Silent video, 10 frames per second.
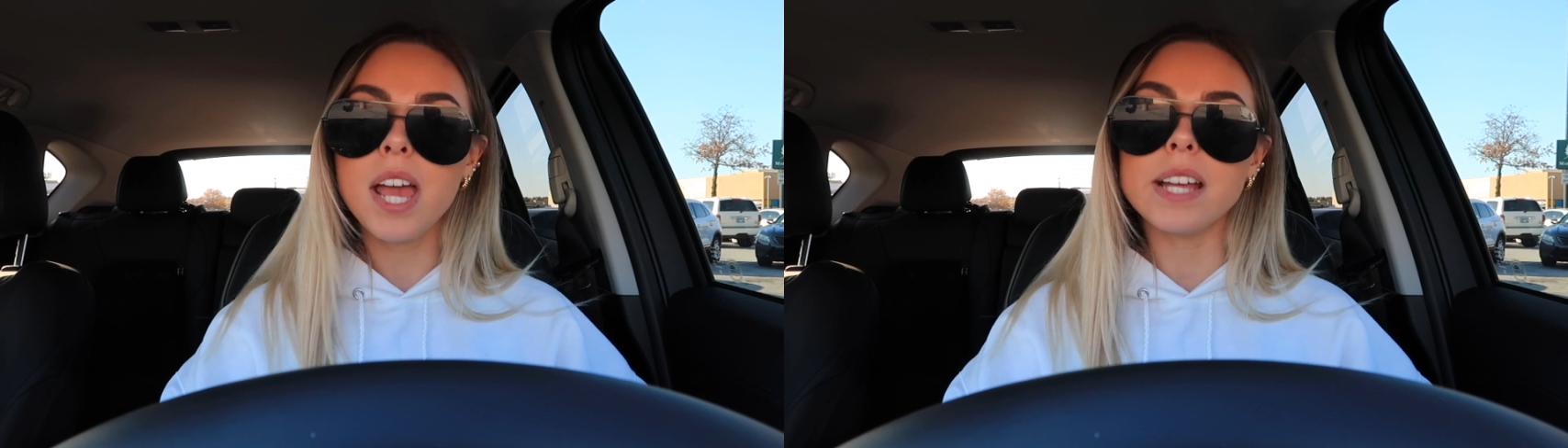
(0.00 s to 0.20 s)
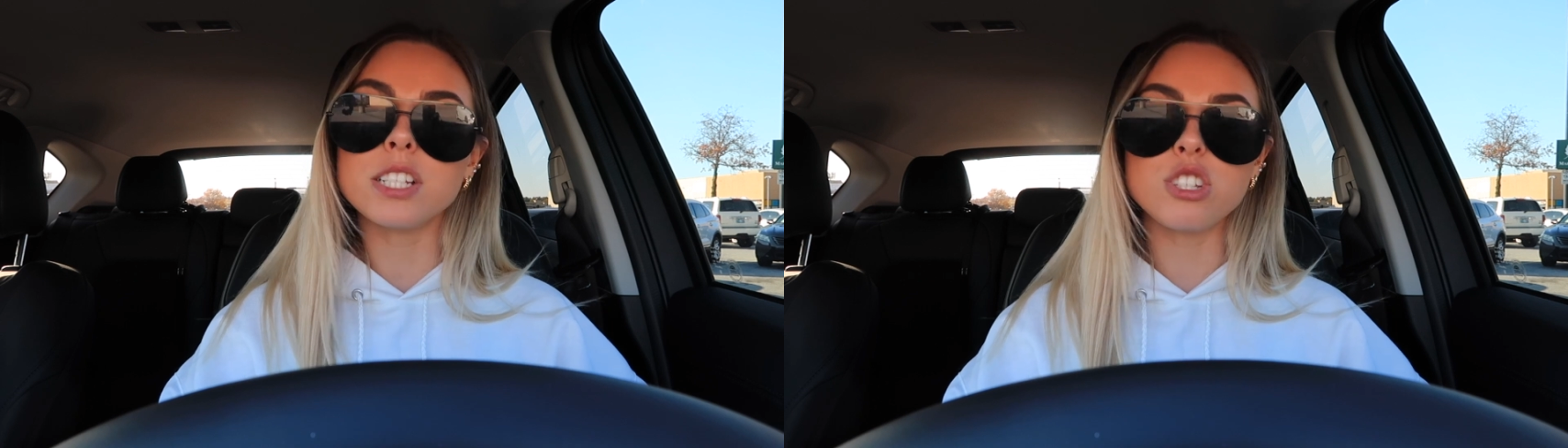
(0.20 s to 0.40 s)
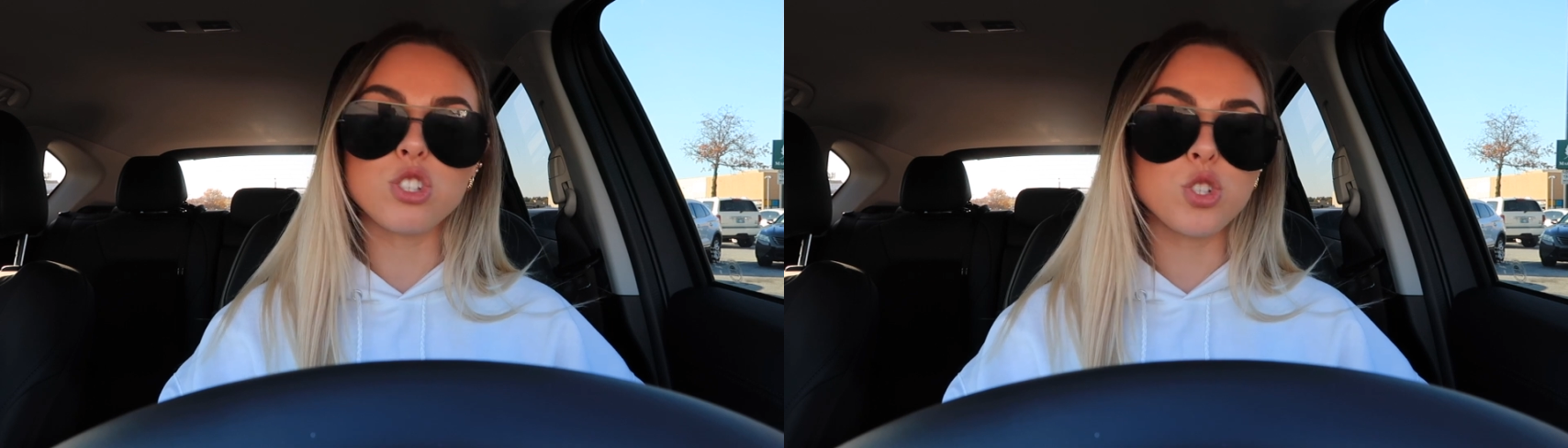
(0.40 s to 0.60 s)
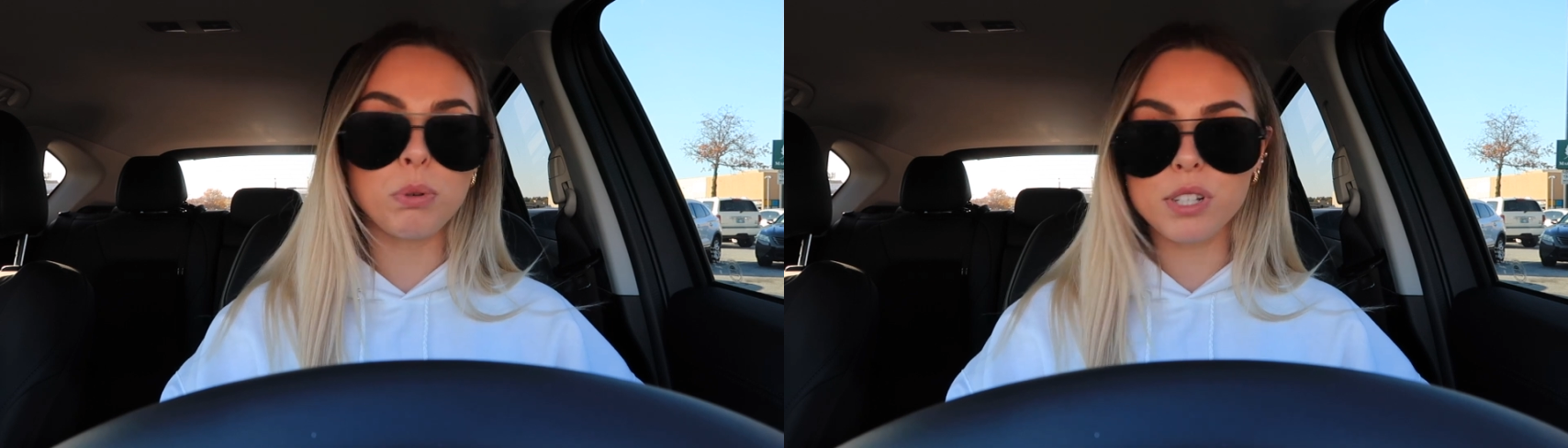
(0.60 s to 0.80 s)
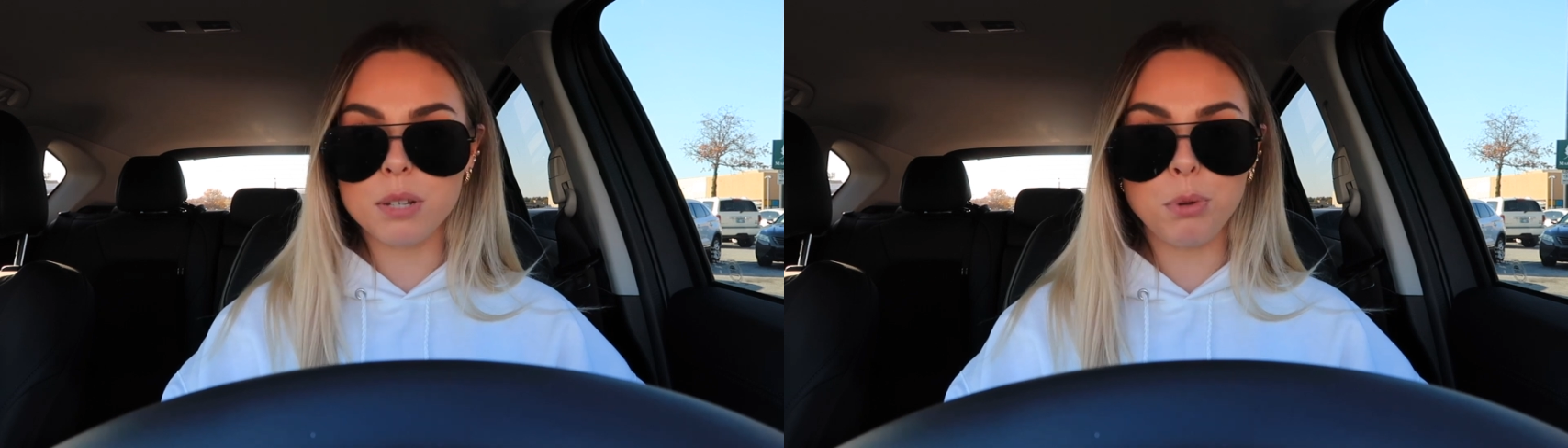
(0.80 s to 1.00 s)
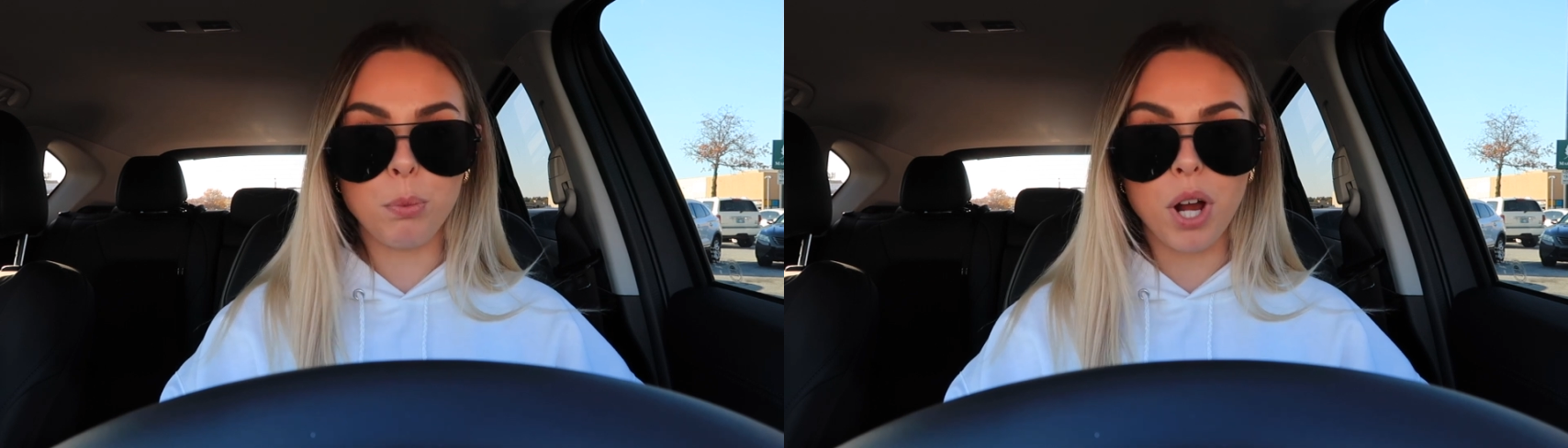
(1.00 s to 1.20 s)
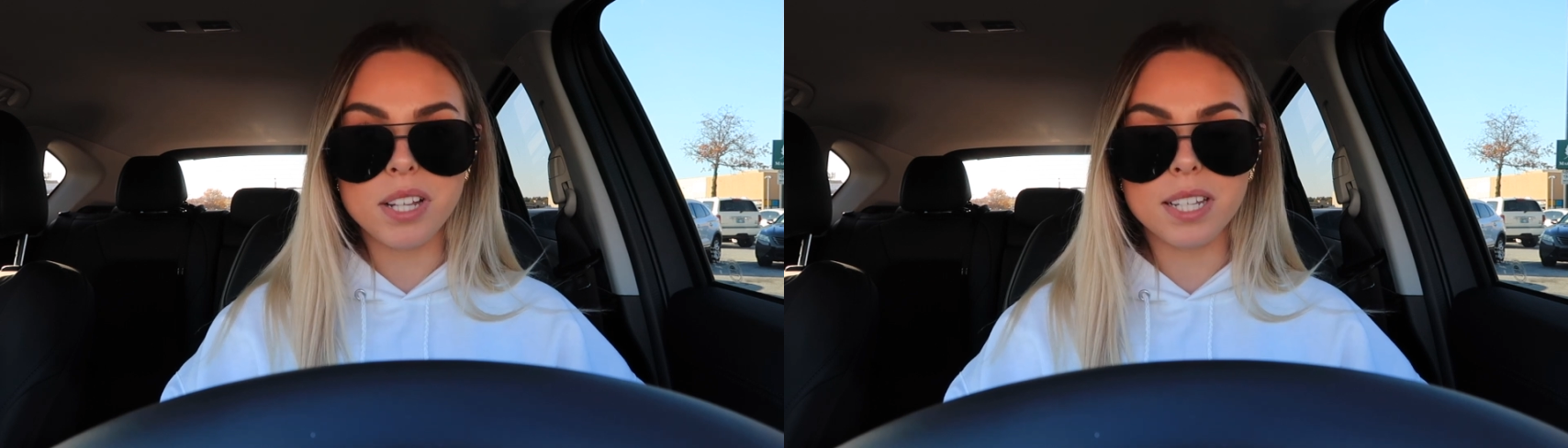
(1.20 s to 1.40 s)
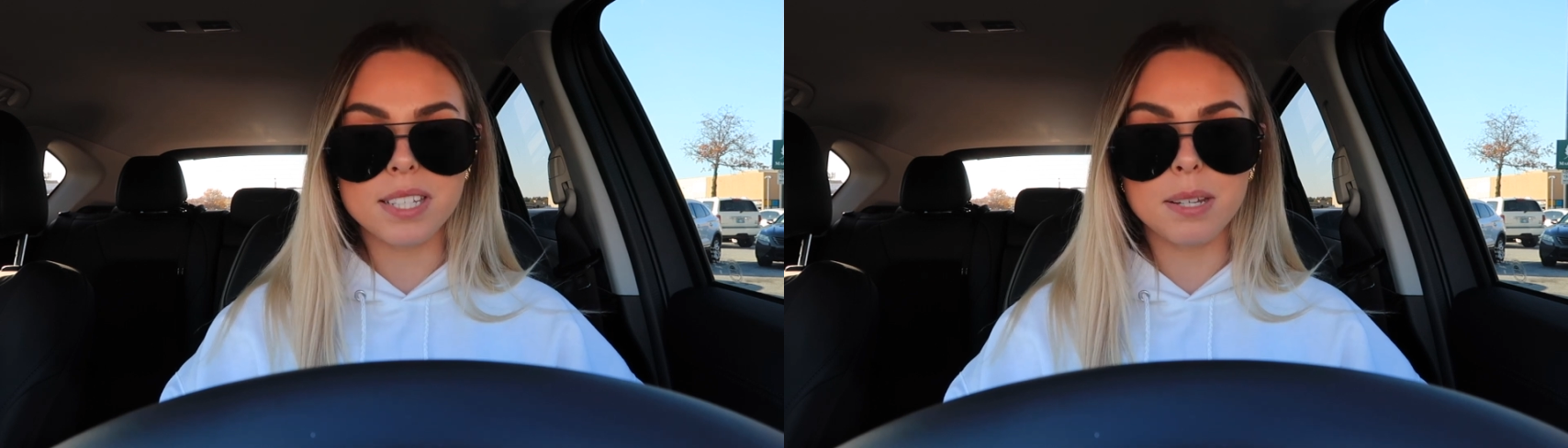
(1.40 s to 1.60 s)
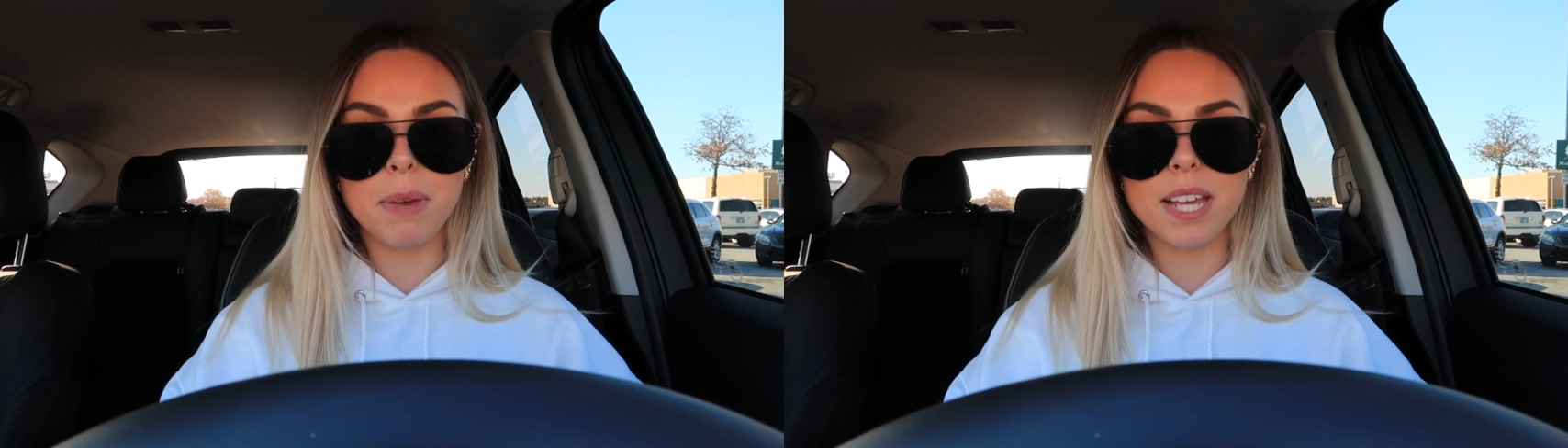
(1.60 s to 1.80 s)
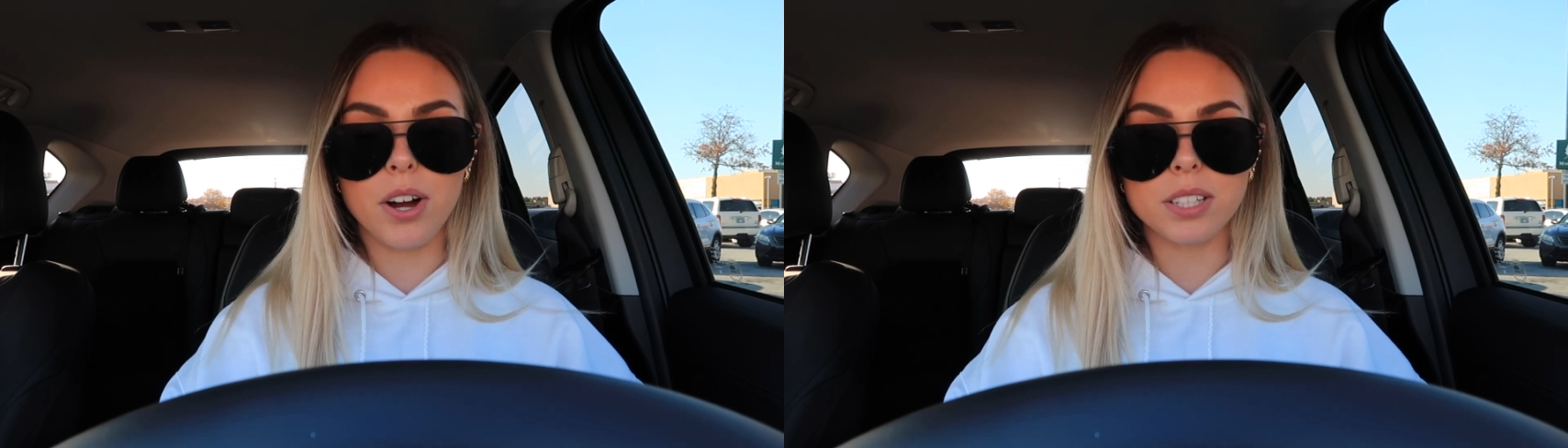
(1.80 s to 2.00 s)
It's a super simple process to
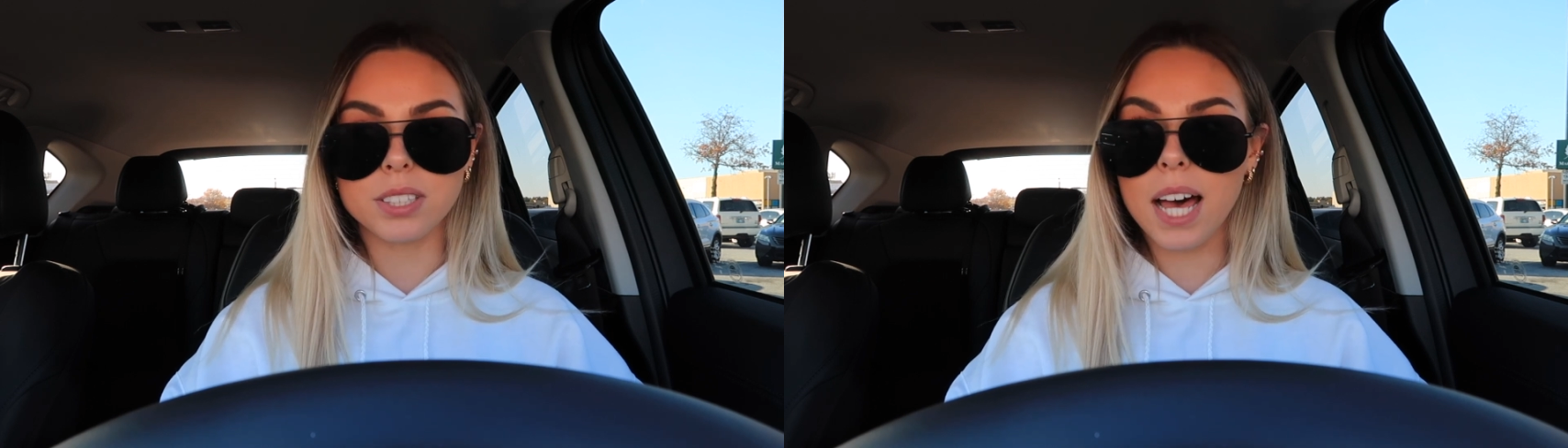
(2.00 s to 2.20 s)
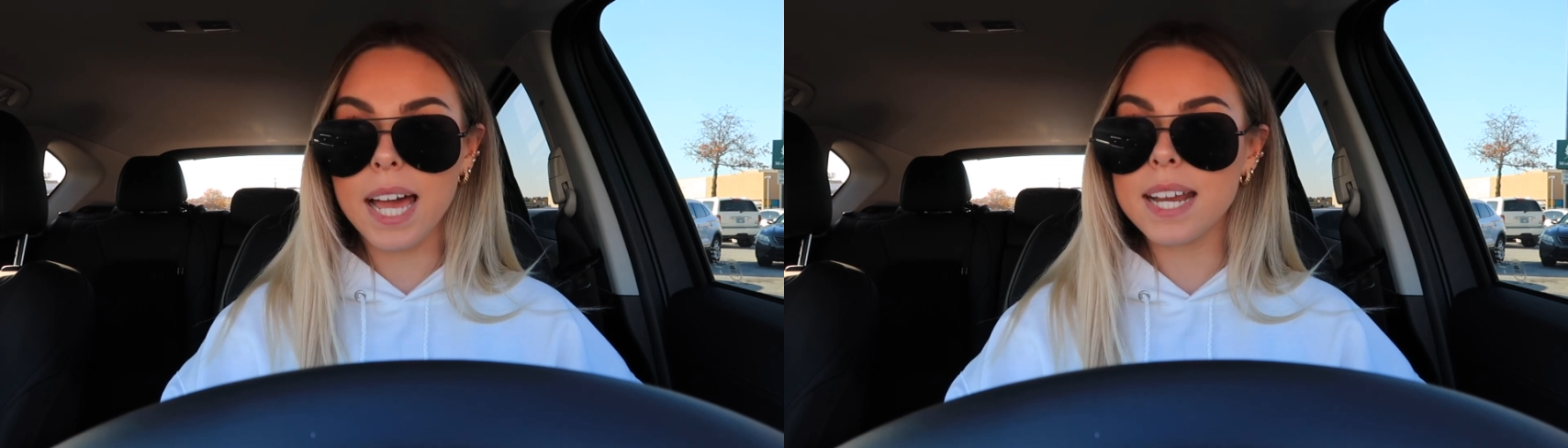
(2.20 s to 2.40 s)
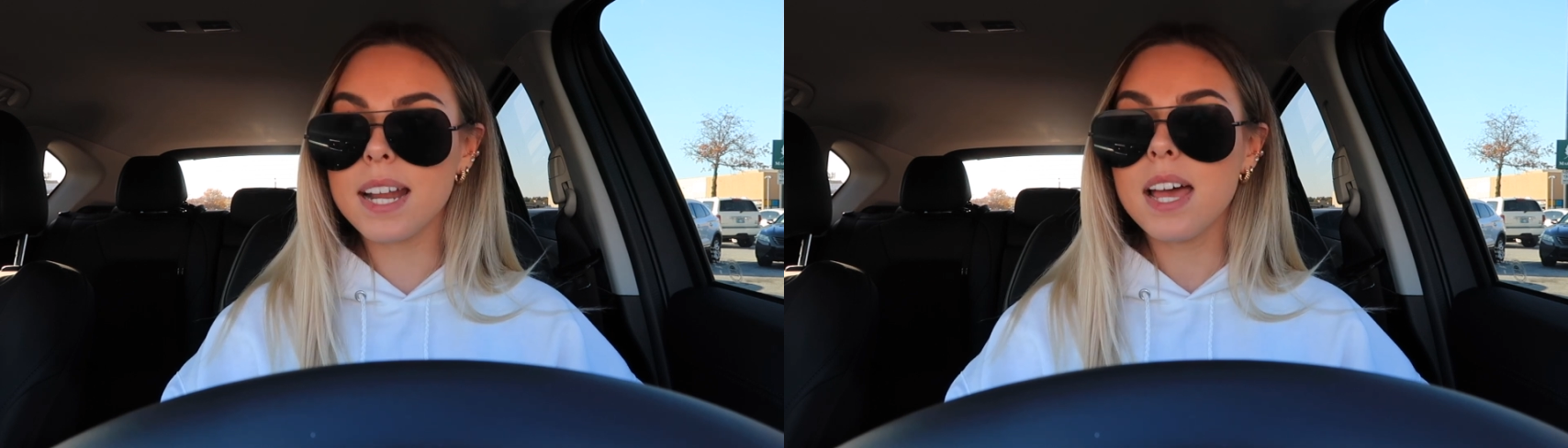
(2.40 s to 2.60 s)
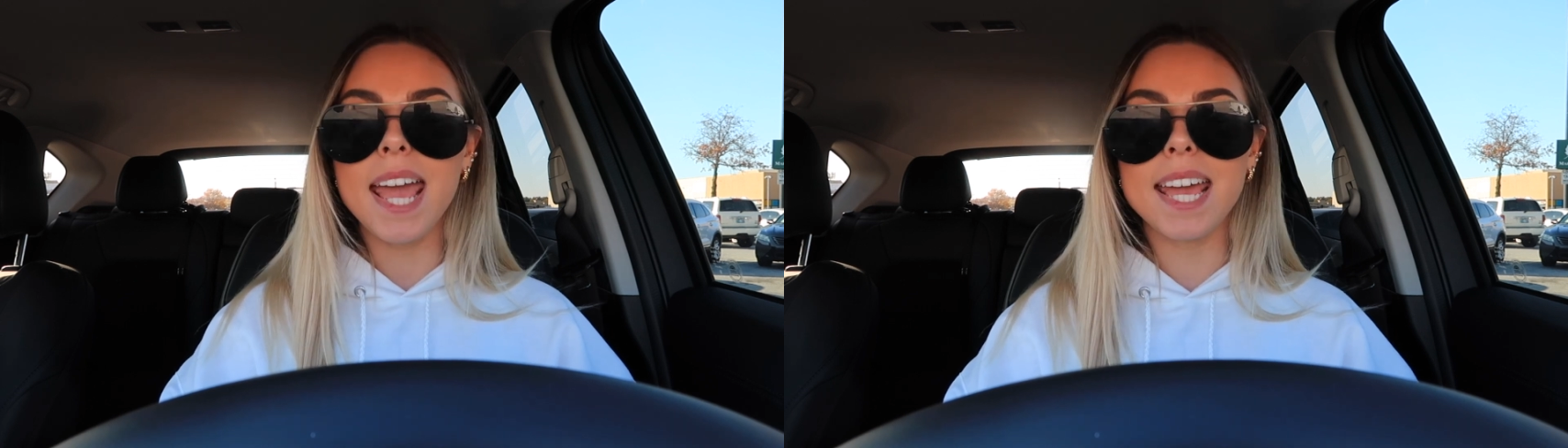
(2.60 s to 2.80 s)
make online,